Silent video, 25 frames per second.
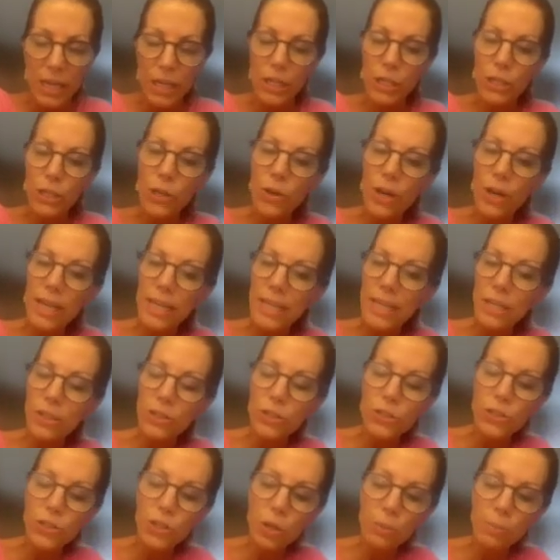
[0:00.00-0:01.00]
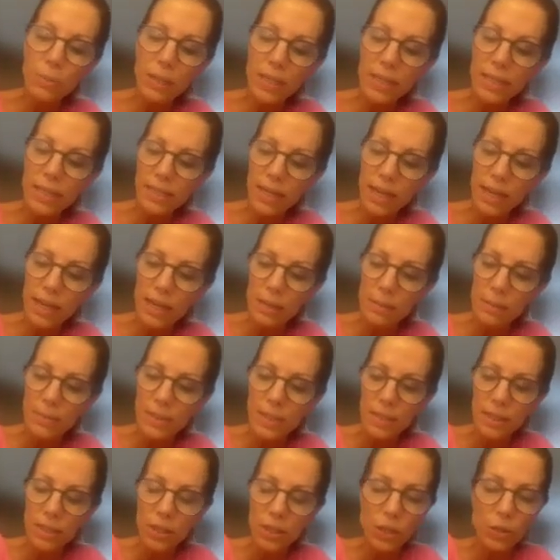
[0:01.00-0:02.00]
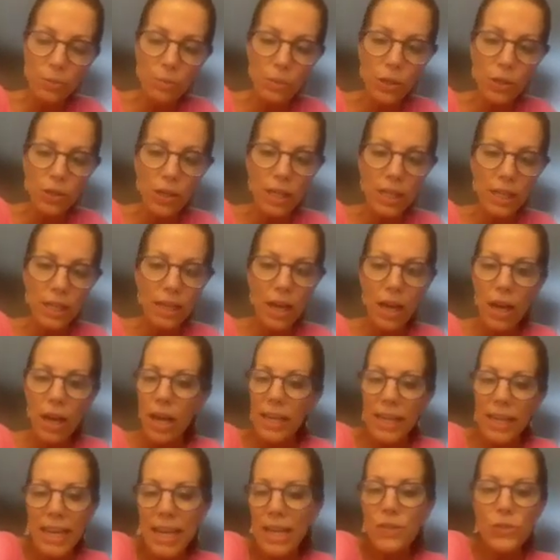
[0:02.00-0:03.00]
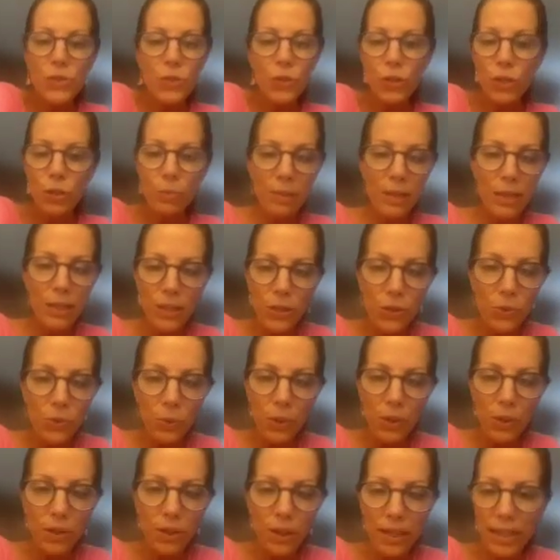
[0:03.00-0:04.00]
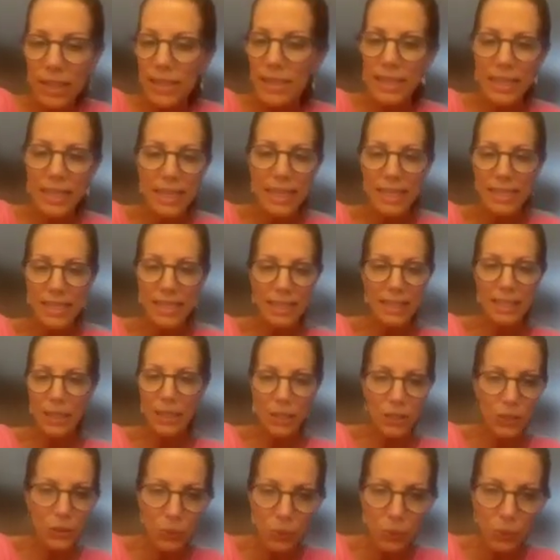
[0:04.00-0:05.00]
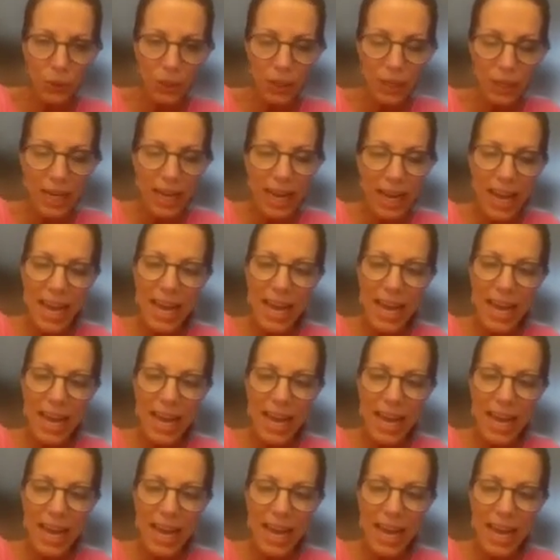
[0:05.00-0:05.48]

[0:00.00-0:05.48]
I hear so many times in the community, cancer could be cured. It's easy to cure.